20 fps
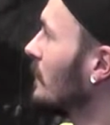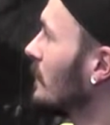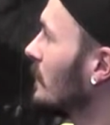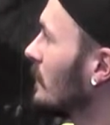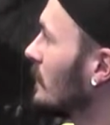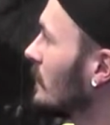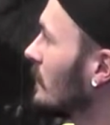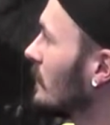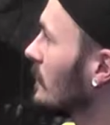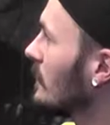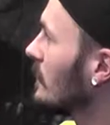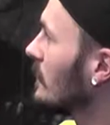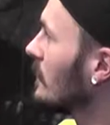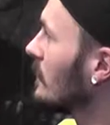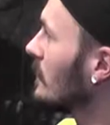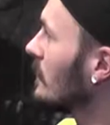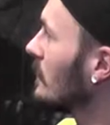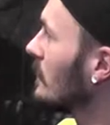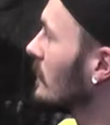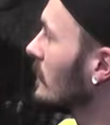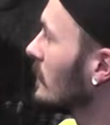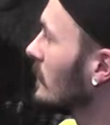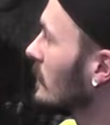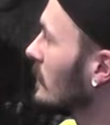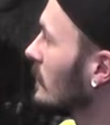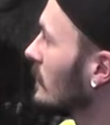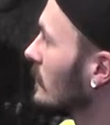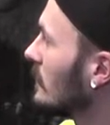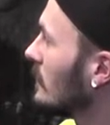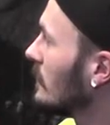
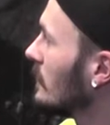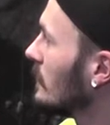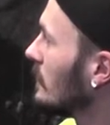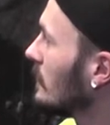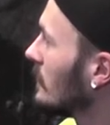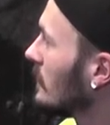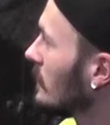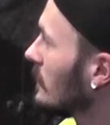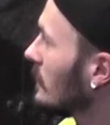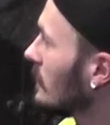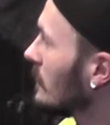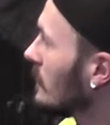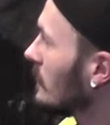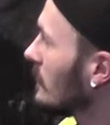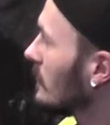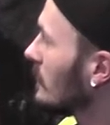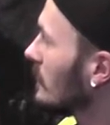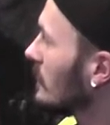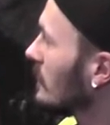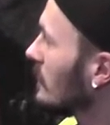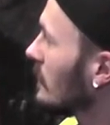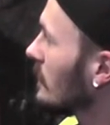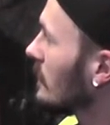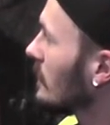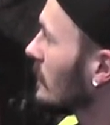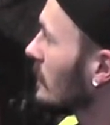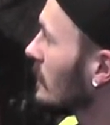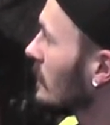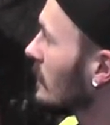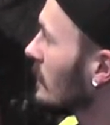
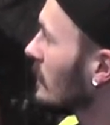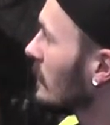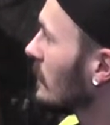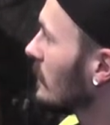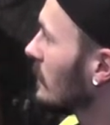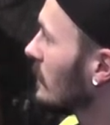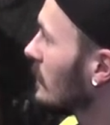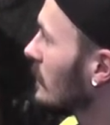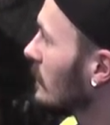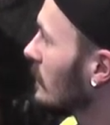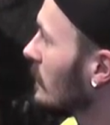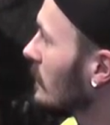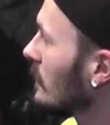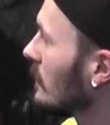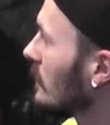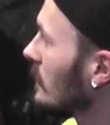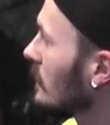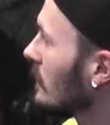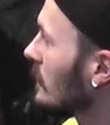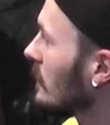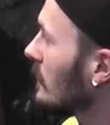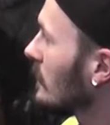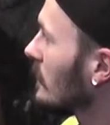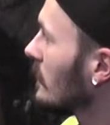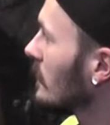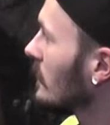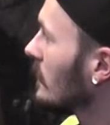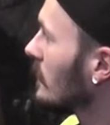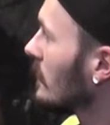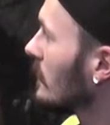
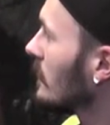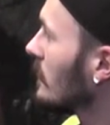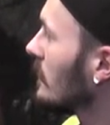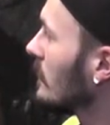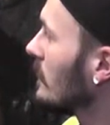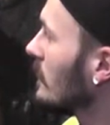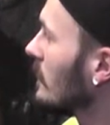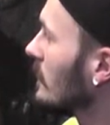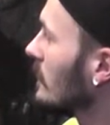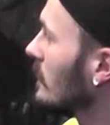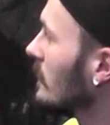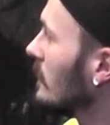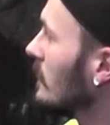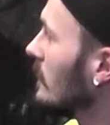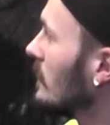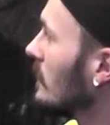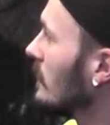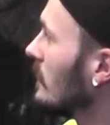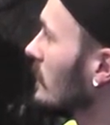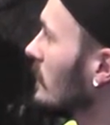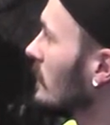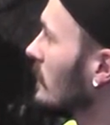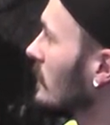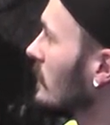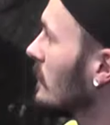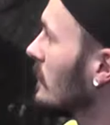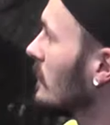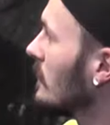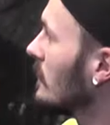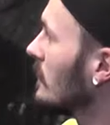
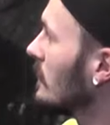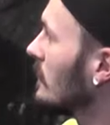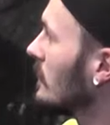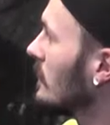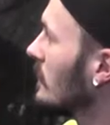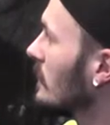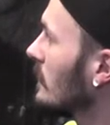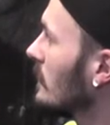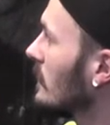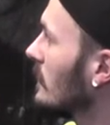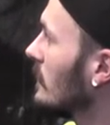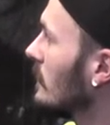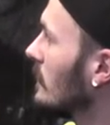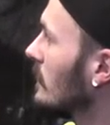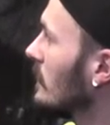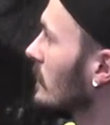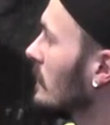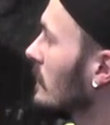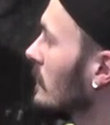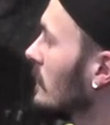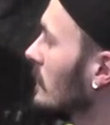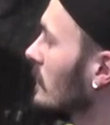This person isn't speaking.